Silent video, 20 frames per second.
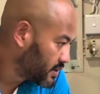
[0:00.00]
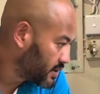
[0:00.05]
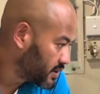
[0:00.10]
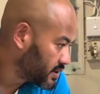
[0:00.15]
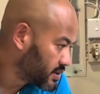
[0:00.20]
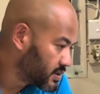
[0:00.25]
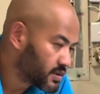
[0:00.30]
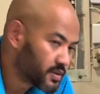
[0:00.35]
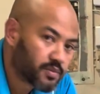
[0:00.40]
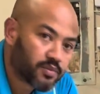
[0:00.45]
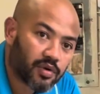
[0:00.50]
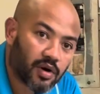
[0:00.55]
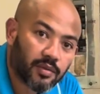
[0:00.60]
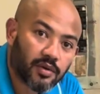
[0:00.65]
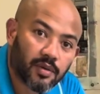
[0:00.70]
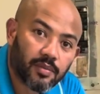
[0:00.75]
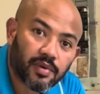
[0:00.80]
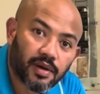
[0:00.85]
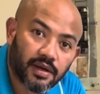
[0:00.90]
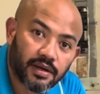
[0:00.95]
is
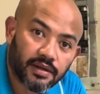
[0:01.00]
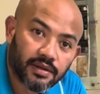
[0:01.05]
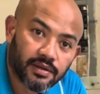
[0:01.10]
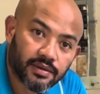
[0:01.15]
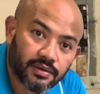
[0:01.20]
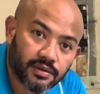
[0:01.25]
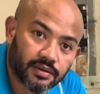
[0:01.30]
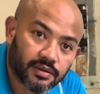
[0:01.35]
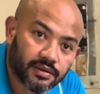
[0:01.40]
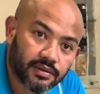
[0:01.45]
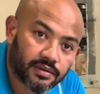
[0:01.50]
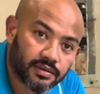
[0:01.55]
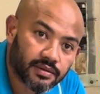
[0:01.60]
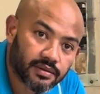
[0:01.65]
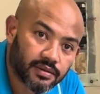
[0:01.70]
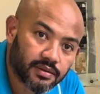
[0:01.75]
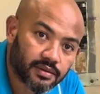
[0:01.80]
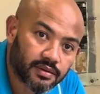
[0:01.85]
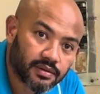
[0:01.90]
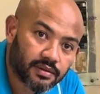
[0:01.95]
probably planning to,
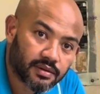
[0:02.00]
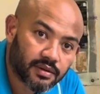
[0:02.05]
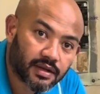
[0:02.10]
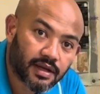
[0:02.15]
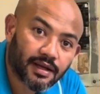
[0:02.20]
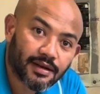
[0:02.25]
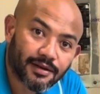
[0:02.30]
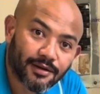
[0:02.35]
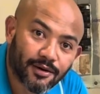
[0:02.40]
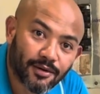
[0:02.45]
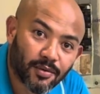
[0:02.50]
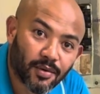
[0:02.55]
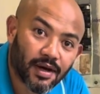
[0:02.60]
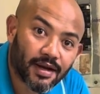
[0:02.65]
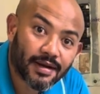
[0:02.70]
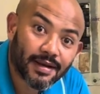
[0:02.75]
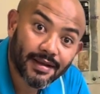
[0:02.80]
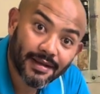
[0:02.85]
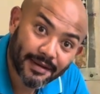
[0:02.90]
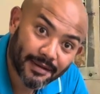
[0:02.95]
to get done
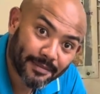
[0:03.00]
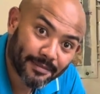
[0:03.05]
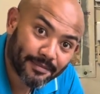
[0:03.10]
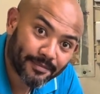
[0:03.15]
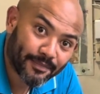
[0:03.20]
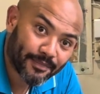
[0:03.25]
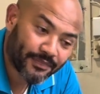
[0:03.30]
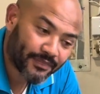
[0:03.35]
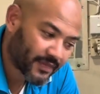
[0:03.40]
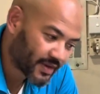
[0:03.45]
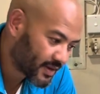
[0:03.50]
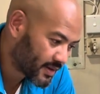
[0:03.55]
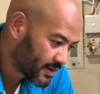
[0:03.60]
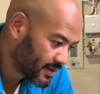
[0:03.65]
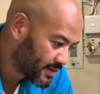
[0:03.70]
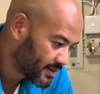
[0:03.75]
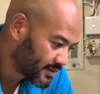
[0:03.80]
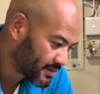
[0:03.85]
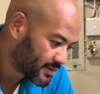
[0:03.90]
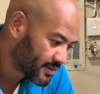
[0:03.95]
one day,
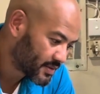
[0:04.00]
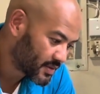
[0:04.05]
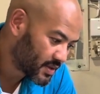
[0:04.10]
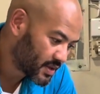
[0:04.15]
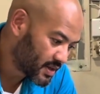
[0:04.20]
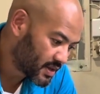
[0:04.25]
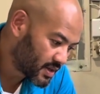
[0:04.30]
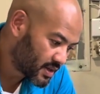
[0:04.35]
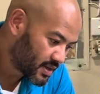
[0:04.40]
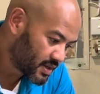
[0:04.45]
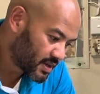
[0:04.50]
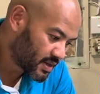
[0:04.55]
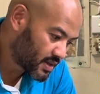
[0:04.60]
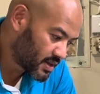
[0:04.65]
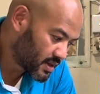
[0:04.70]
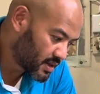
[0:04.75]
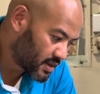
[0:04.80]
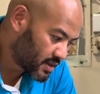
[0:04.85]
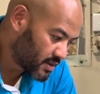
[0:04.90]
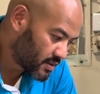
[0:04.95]
you know
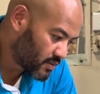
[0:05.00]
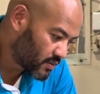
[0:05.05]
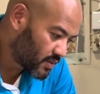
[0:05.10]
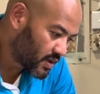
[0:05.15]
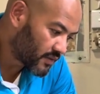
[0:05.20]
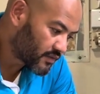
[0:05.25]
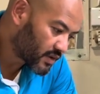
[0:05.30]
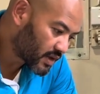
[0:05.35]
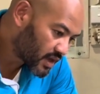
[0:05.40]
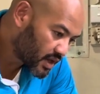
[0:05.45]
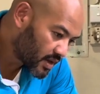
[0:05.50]
we have to